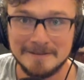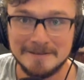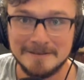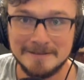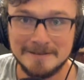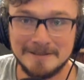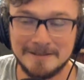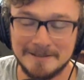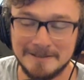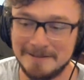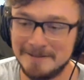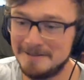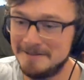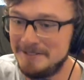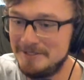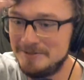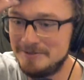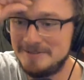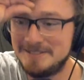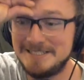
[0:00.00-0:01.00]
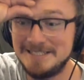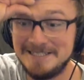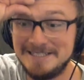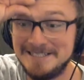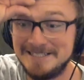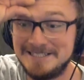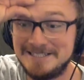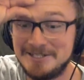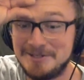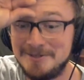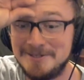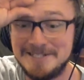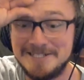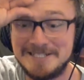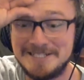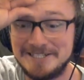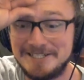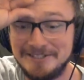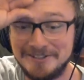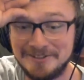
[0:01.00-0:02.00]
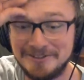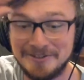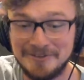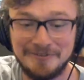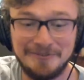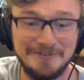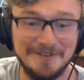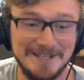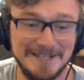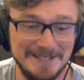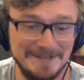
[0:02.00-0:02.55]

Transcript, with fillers: Oh, you did it to his girlfriend,